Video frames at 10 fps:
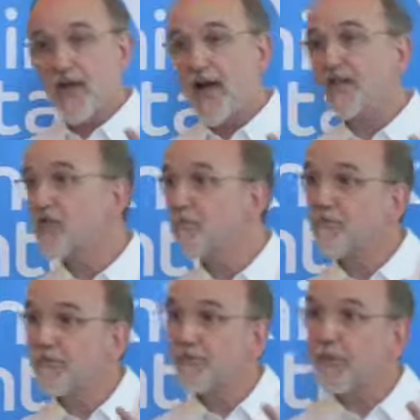and
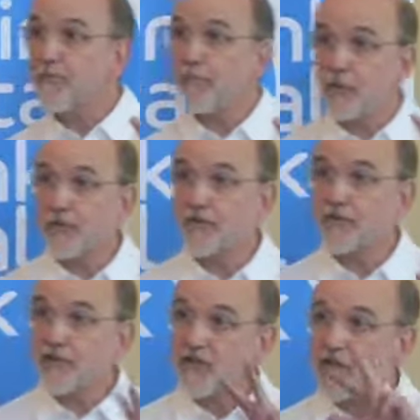
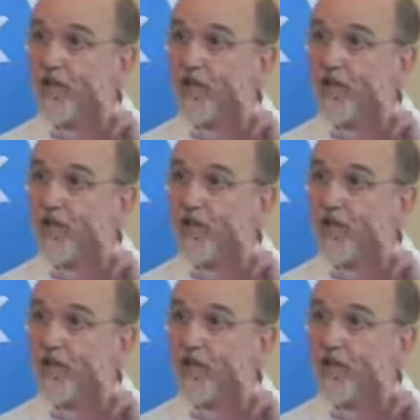importantly,